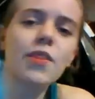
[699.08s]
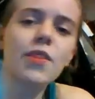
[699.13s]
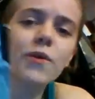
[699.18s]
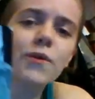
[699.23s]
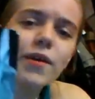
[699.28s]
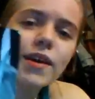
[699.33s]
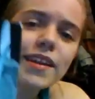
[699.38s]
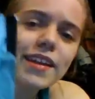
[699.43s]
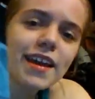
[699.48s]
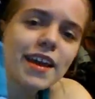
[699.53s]

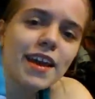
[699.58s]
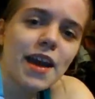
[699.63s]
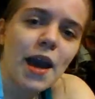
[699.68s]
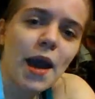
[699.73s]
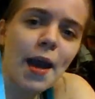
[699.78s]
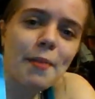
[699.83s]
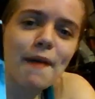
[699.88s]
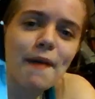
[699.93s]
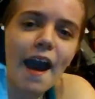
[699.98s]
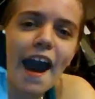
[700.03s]
one,
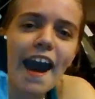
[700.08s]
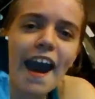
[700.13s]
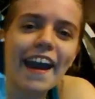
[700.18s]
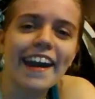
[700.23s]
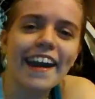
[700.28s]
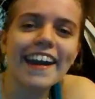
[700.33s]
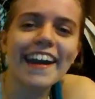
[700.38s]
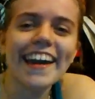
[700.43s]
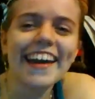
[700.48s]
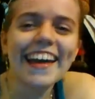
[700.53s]

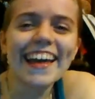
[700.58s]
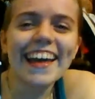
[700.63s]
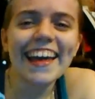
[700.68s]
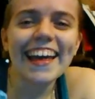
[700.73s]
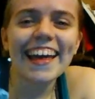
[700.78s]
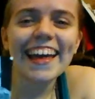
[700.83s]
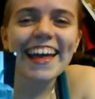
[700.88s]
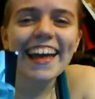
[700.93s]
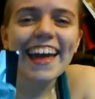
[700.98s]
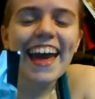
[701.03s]

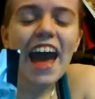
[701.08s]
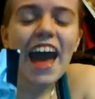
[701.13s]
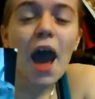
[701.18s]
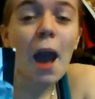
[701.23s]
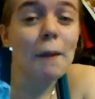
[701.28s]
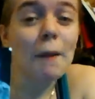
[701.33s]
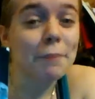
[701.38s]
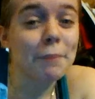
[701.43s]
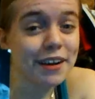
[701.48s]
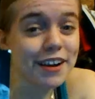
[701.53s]

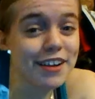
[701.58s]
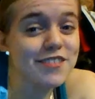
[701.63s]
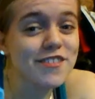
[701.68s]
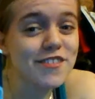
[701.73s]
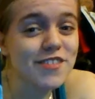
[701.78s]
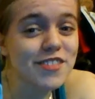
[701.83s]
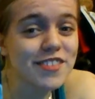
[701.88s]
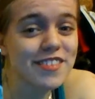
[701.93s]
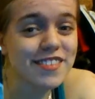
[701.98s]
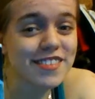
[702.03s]
I'm pretty sure
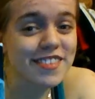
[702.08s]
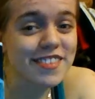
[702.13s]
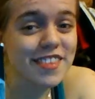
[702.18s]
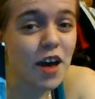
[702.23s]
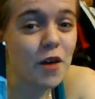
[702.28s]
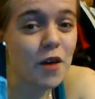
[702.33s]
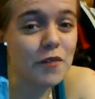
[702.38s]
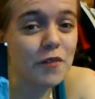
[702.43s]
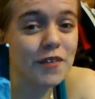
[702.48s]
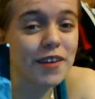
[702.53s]
this is a
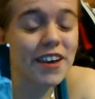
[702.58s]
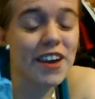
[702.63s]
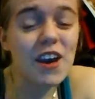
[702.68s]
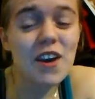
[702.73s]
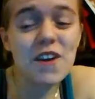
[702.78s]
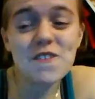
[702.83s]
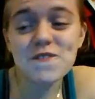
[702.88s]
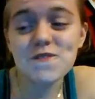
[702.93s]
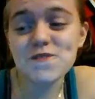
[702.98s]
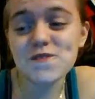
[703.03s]
selfie
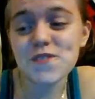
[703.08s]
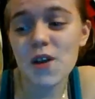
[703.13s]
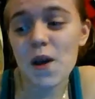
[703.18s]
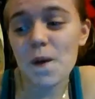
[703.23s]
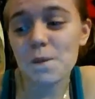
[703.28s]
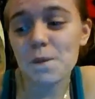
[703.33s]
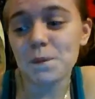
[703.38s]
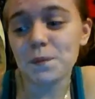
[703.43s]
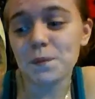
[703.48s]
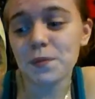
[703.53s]

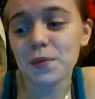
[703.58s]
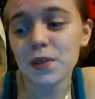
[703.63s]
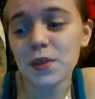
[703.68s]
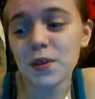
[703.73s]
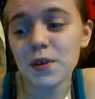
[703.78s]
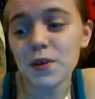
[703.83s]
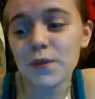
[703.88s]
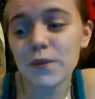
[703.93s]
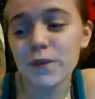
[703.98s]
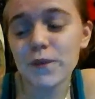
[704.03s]

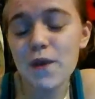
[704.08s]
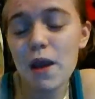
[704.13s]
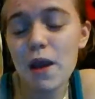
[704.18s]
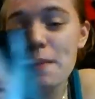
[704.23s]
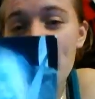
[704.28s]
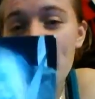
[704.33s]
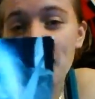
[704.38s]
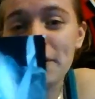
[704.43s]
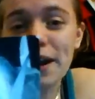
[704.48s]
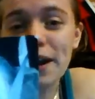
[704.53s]
from way
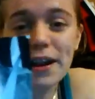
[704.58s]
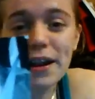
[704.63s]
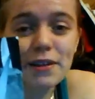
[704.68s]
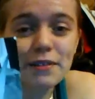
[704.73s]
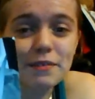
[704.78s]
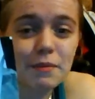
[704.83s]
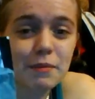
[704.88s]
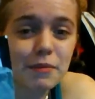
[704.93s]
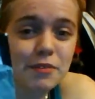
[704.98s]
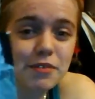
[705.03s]
back when I didn't
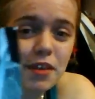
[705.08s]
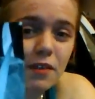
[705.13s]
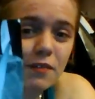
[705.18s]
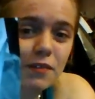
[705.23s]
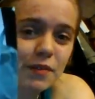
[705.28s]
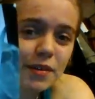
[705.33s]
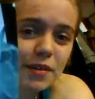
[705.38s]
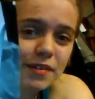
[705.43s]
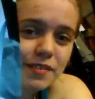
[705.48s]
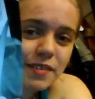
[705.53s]
know what
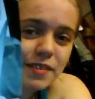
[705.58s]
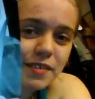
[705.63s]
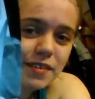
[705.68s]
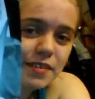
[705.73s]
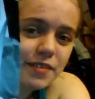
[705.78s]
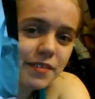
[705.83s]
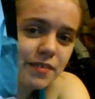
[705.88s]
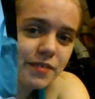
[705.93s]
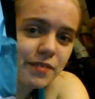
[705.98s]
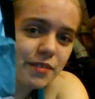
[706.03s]

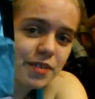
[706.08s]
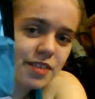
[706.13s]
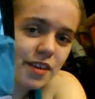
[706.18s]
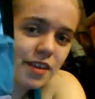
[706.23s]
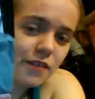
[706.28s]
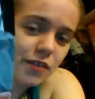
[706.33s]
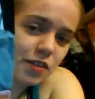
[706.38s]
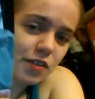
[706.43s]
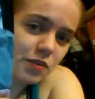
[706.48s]
selfies